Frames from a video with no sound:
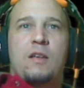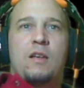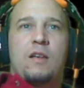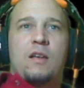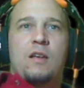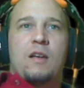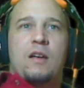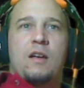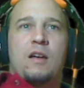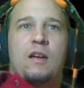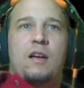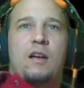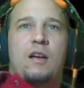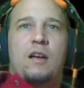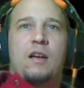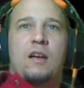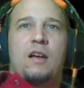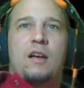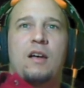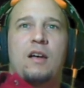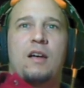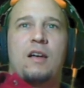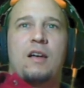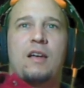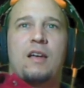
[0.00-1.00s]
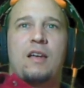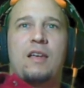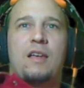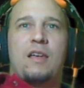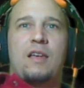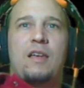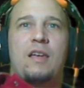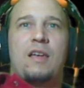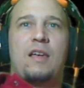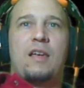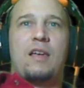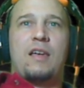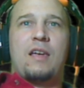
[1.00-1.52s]
In
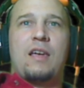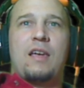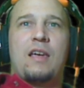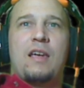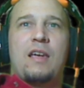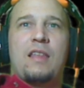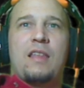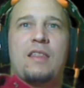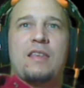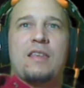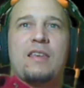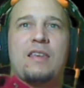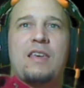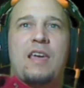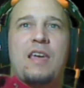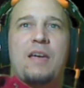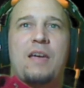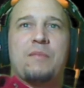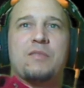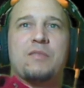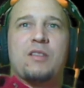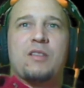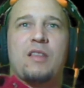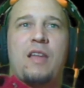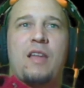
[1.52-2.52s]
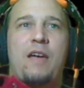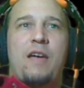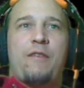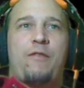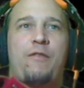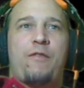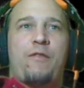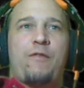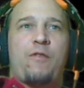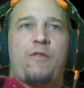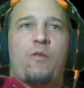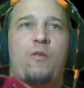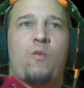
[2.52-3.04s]
the game's life,
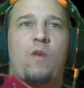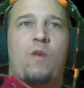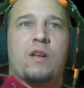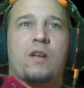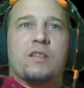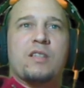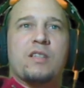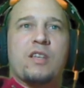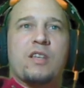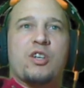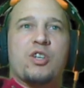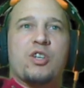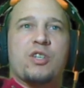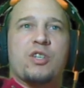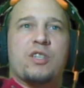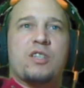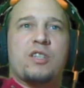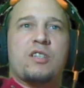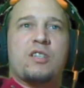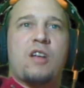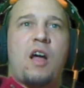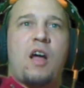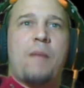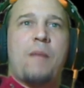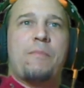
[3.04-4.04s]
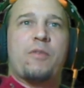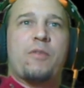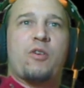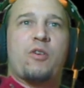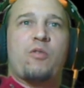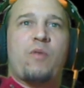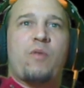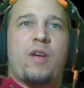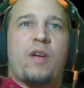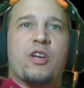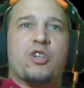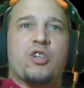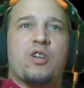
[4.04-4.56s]
for once, they should stop the
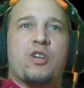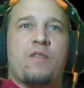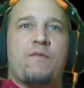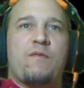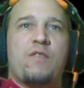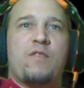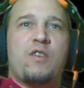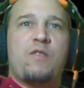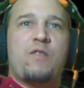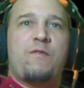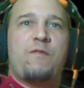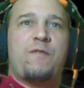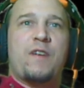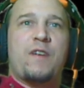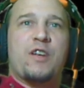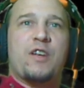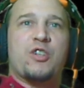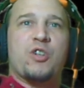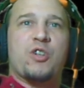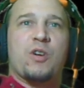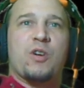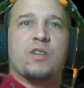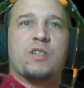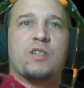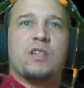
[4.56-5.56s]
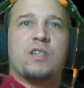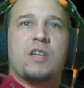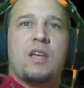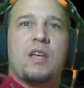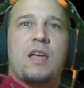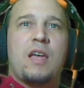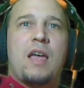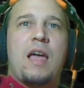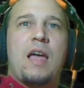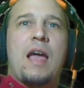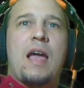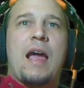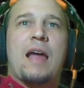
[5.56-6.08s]
creation of new features
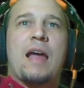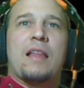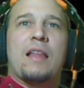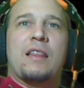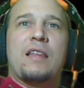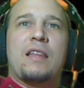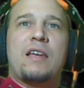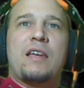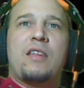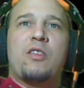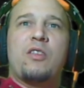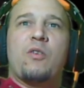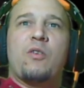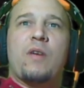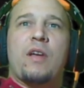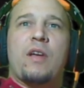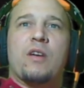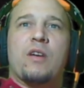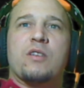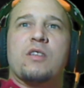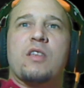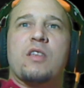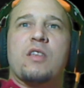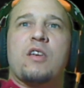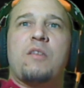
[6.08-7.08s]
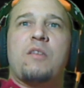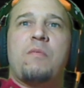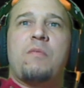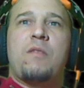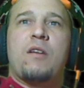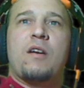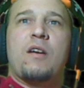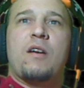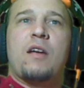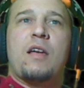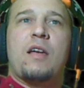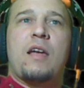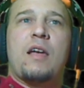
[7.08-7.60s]
and lean their ears to the
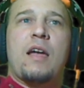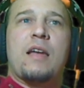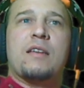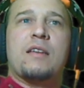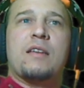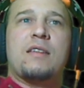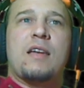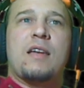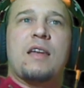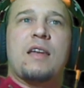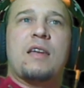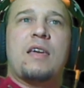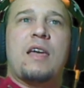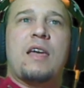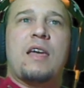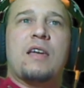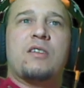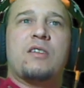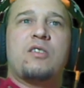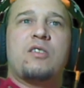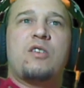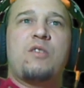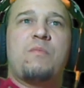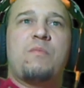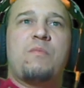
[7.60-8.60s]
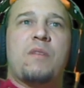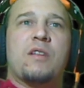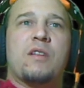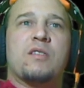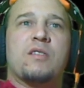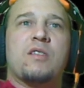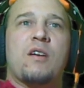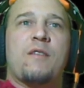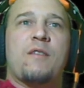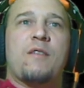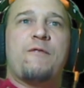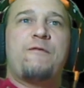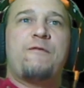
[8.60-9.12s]
community and dedicate 2 months
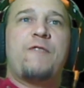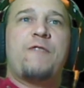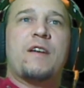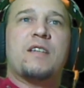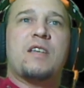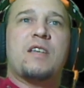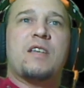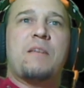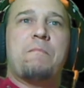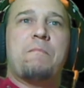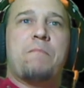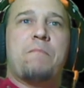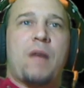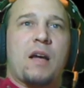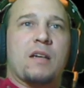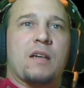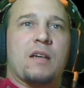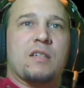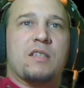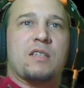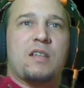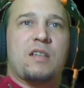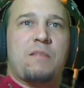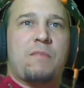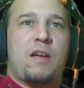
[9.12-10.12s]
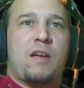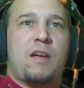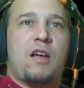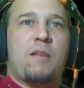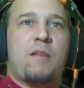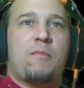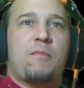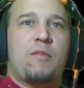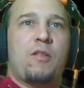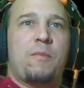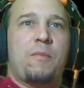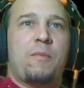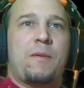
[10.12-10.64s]
on fixing bugs, in my
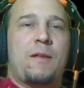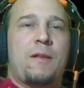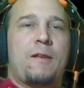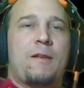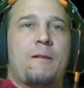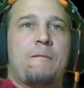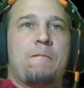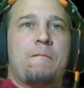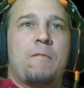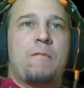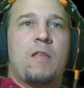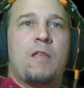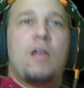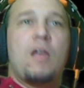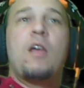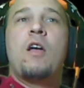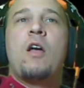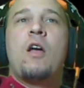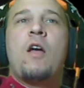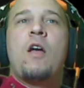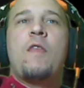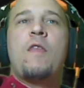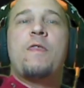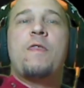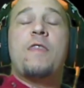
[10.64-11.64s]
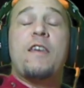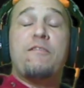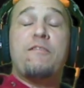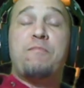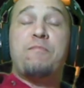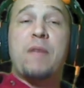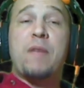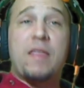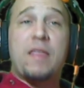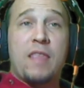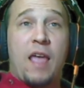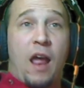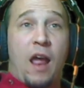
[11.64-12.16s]
humble opinion. They've
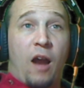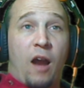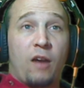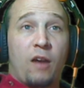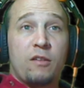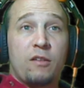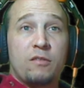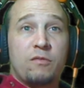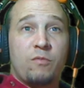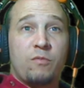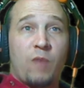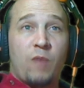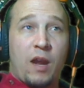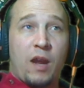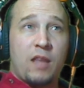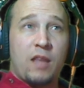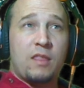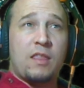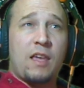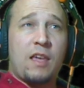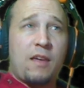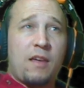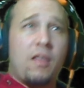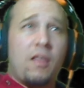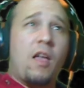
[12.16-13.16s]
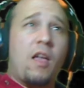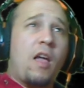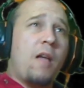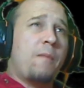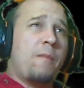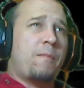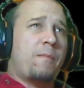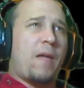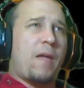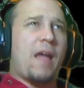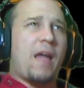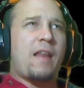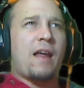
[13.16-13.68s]
been there, right?
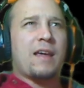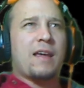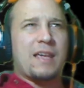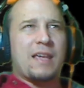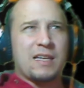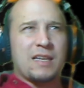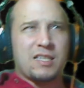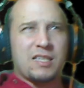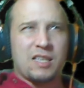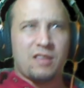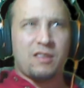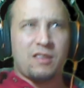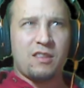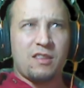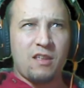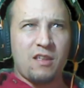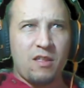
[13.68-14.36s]
And I guess that